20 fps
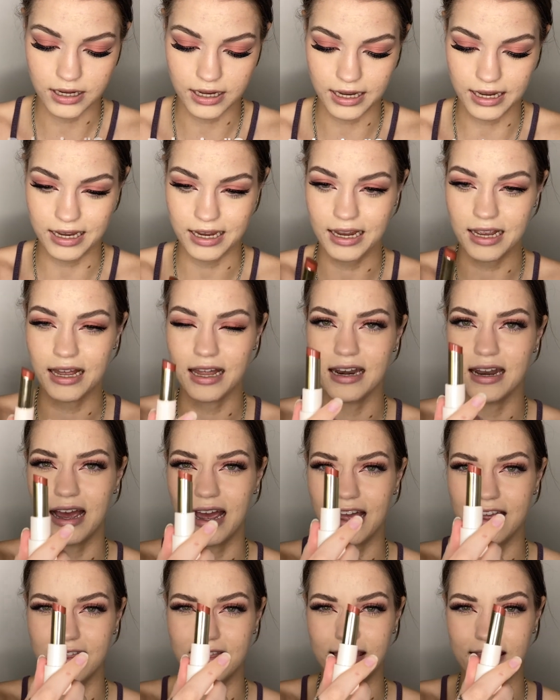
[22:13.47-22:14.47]
And
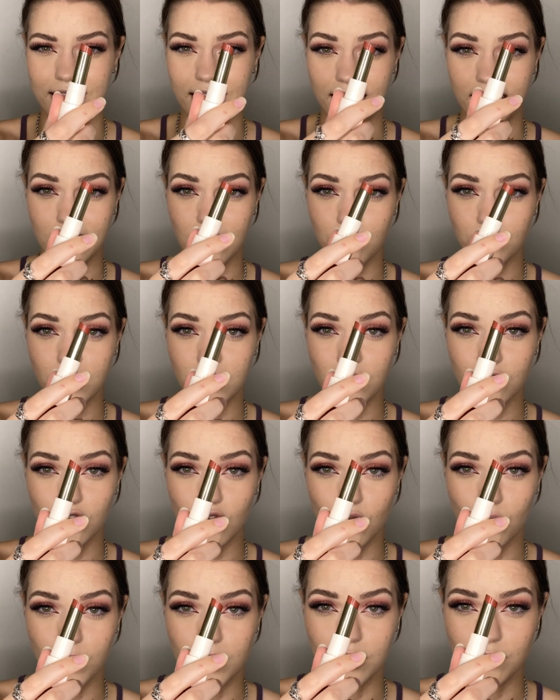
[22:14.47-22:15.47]
I think I'm gonna
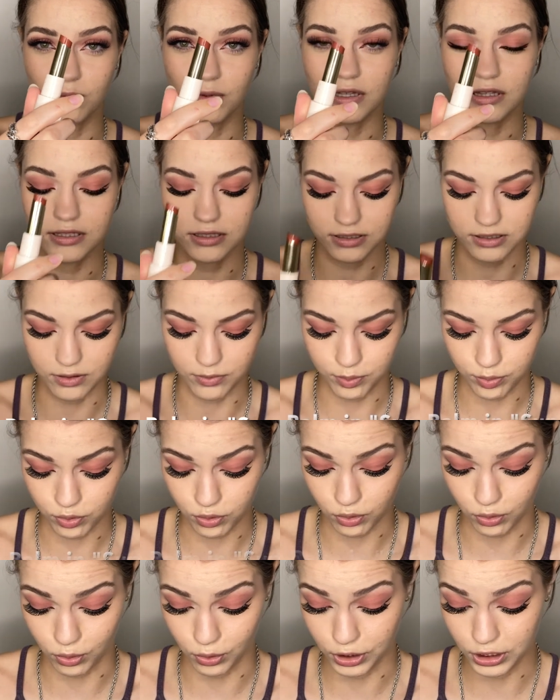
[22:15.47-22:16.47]
go in with
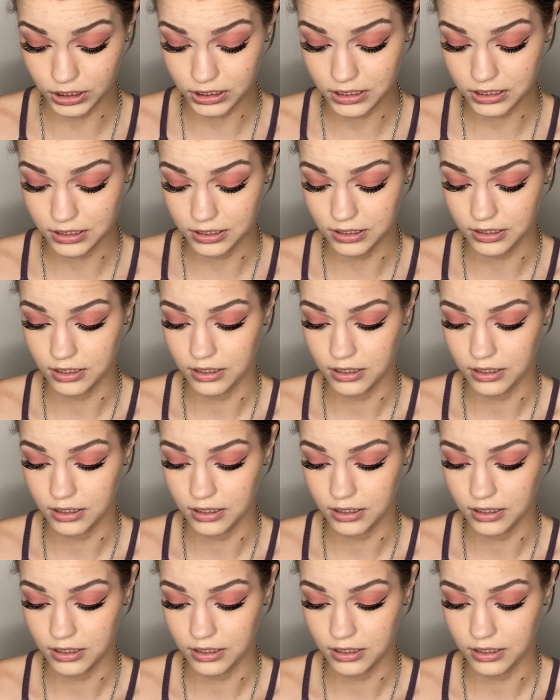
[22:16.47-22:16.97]
Support.